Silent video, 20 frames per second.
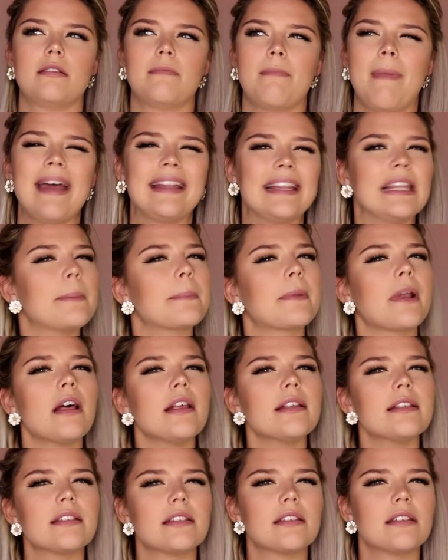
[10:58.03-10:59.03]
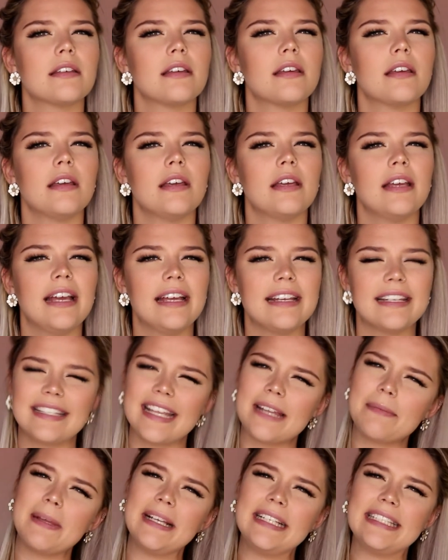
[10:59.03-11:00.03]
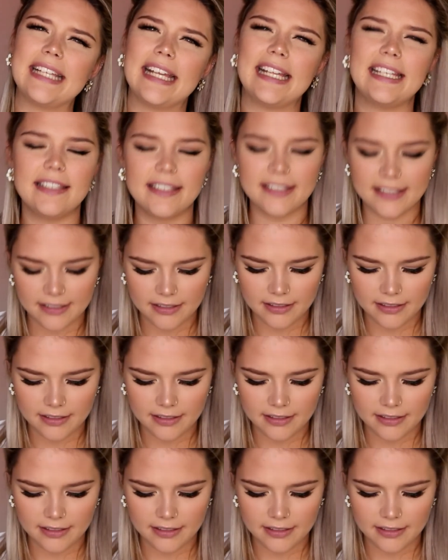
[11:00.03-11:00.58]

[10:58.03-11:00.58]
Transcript: Matte lip gloss? Does that make sense?